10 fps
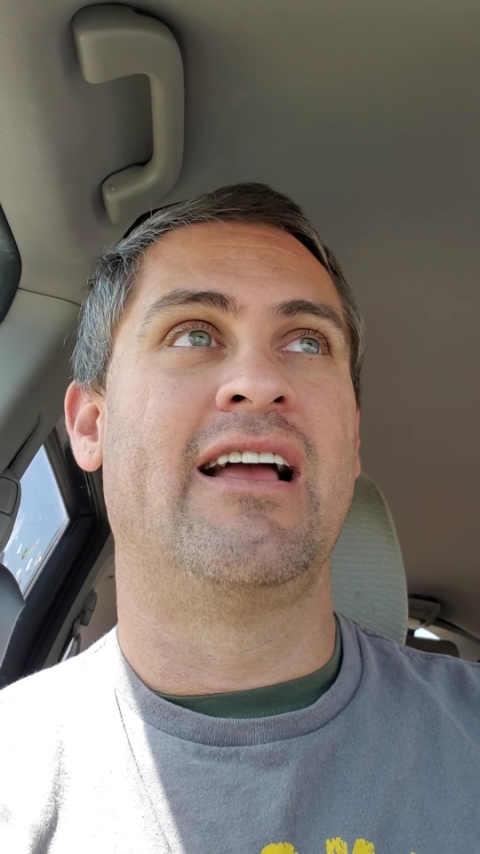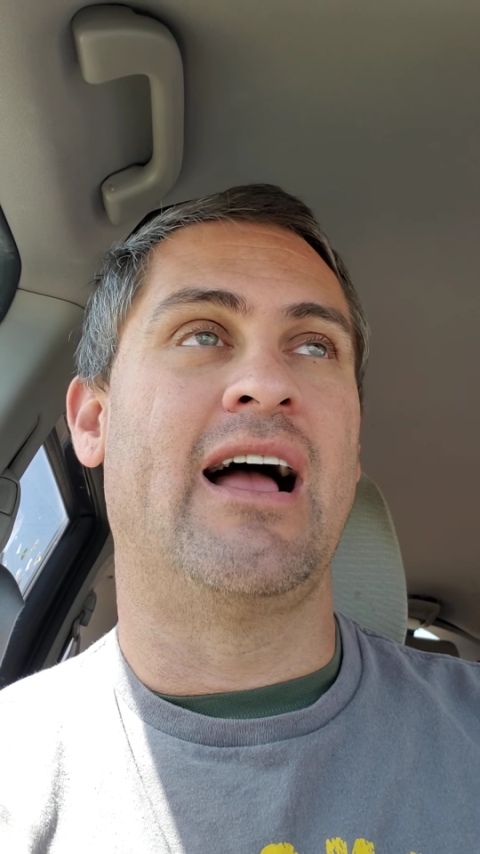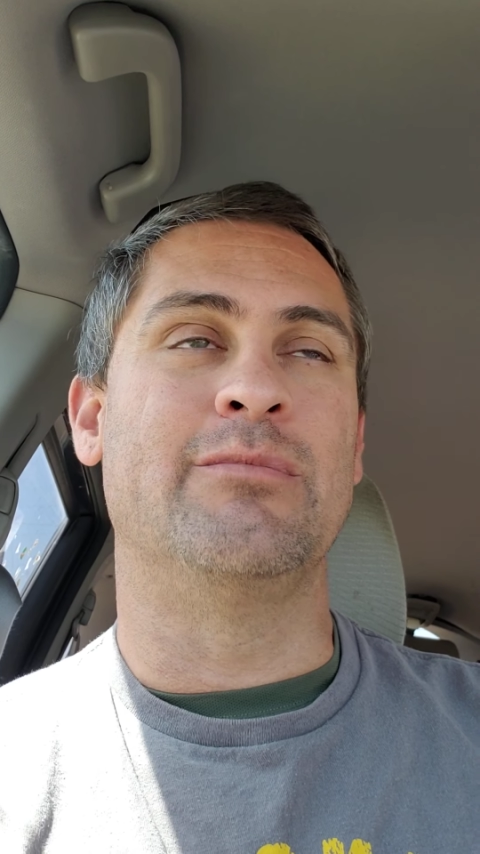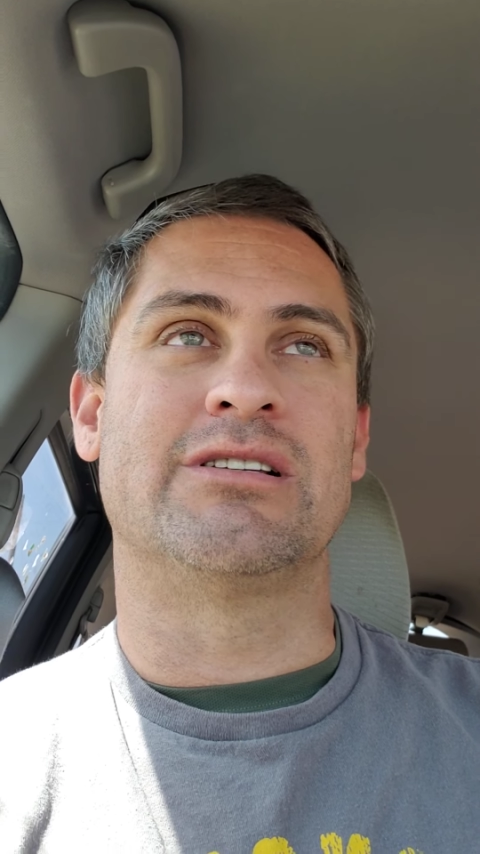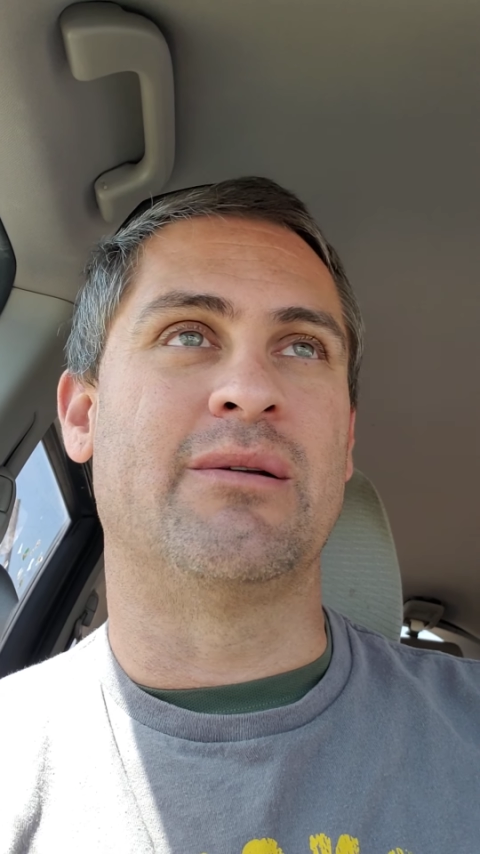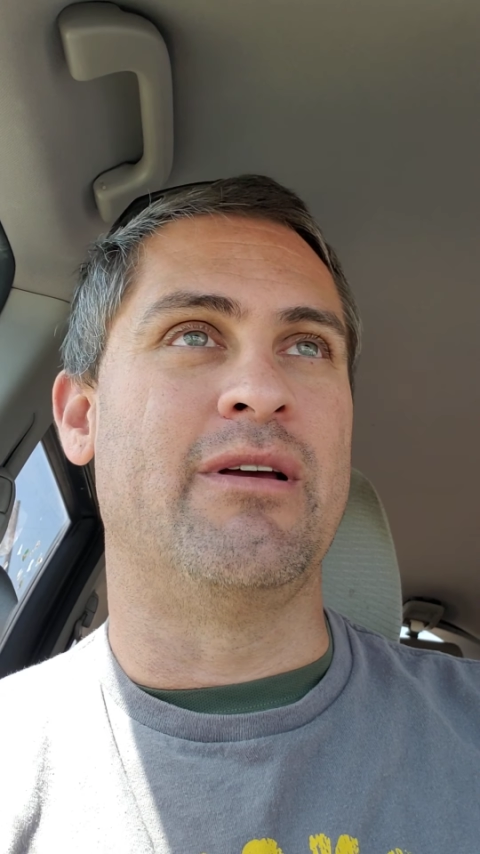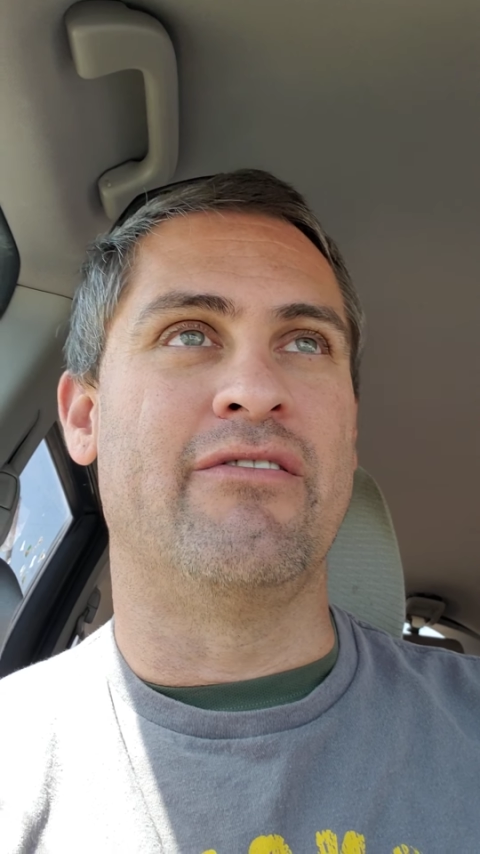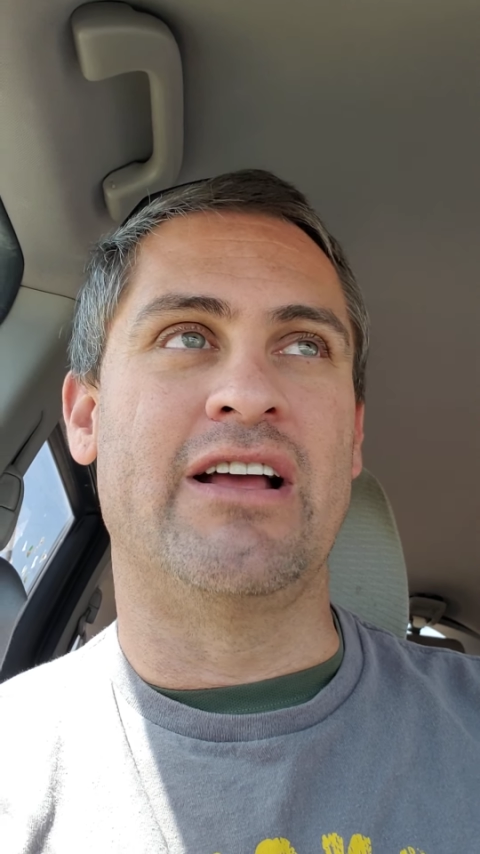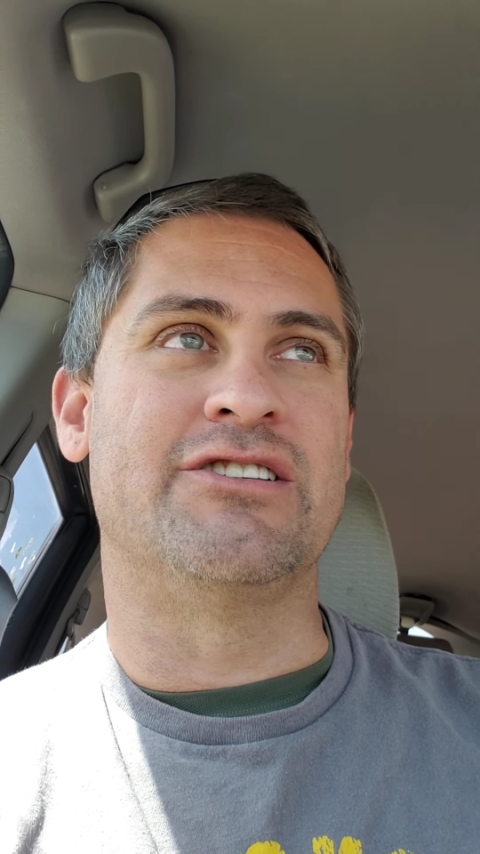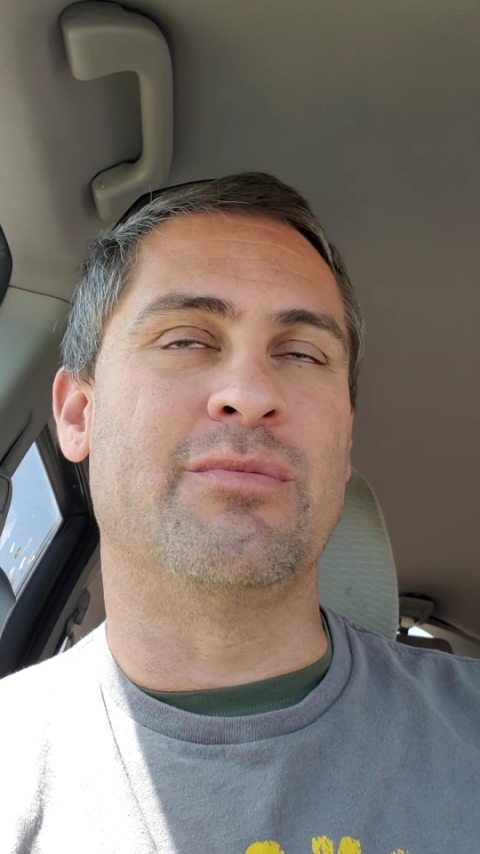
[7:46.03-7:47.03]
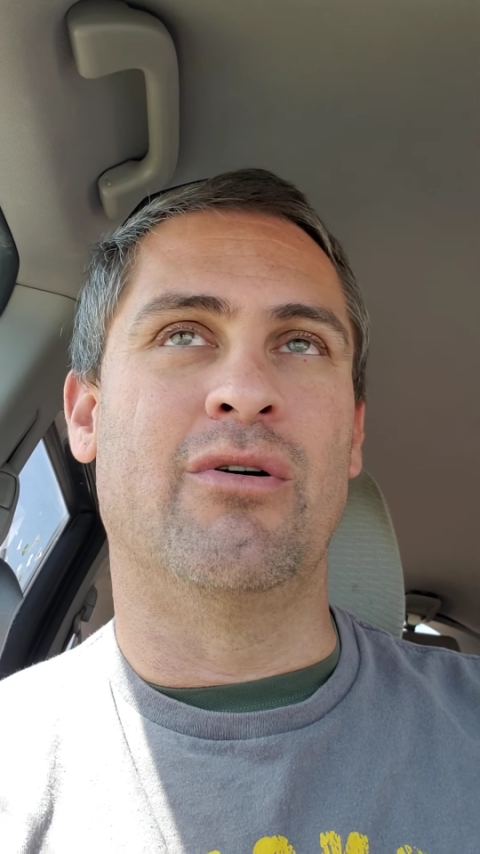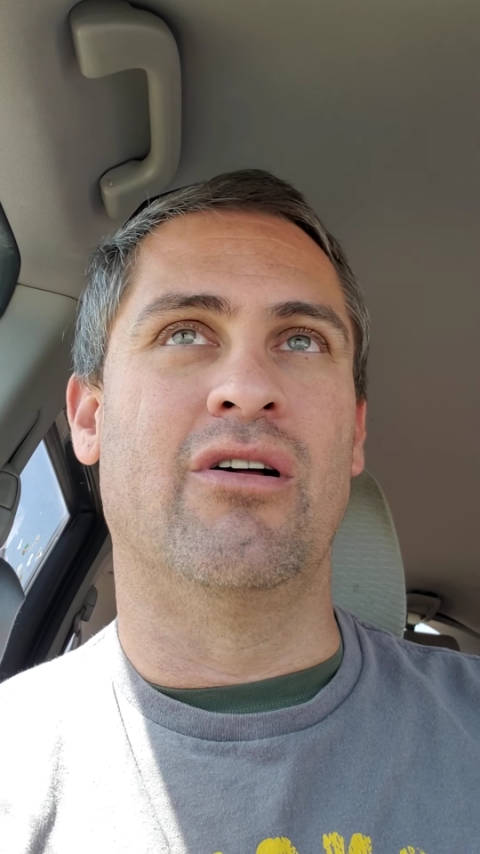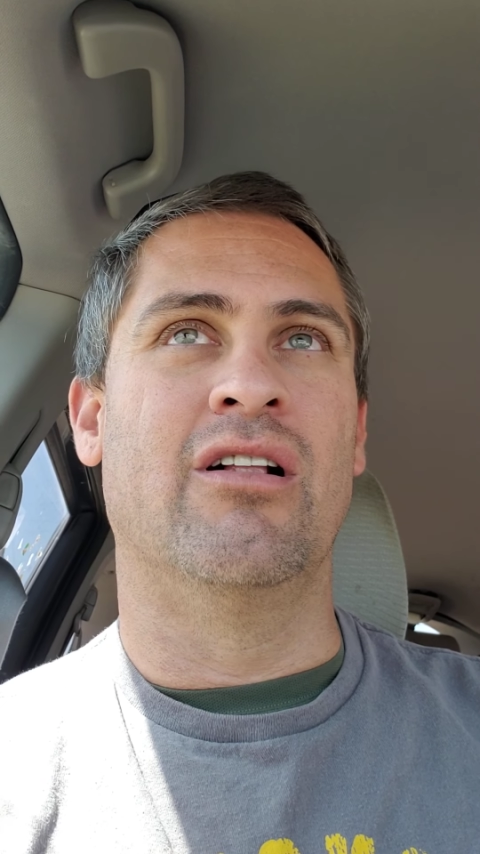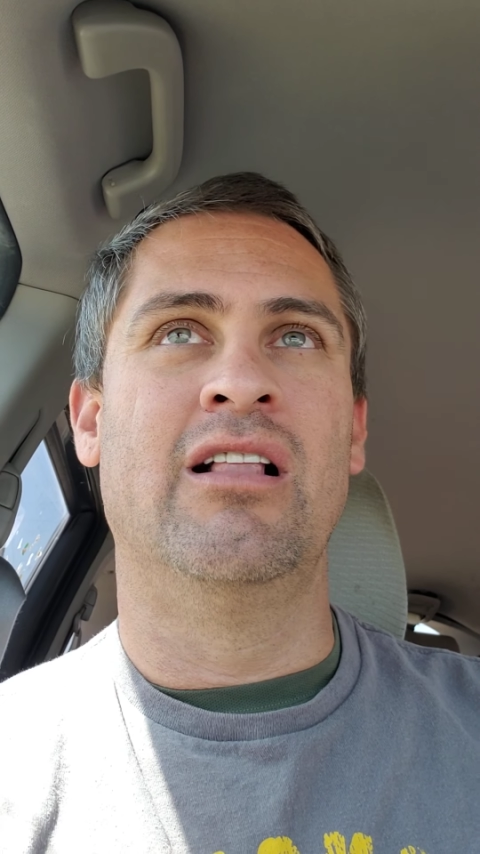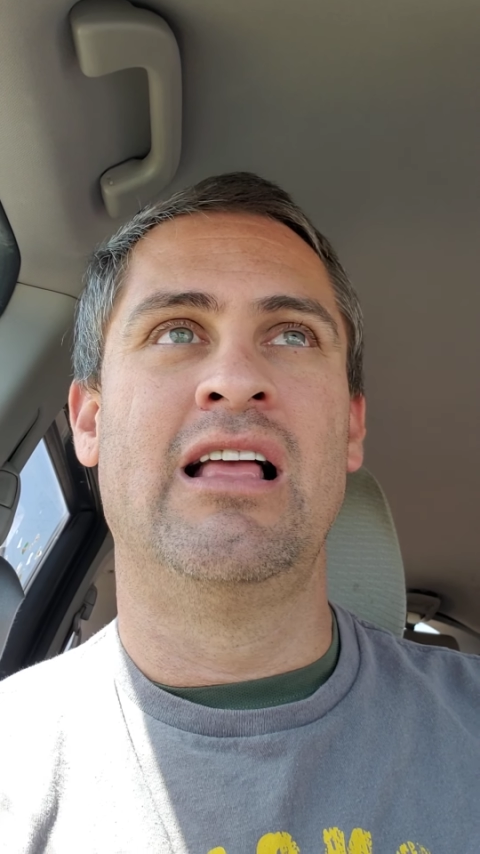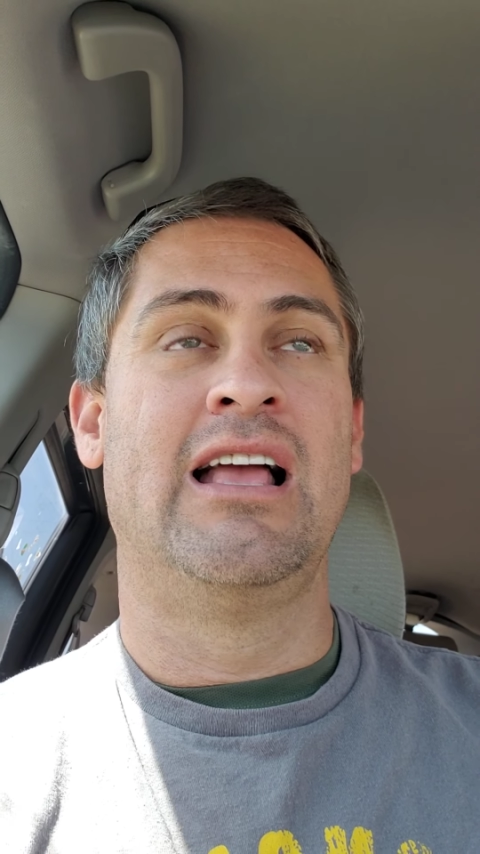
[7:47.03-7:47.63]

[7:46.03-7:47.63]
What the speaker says: I'm just gonna be a vegetable.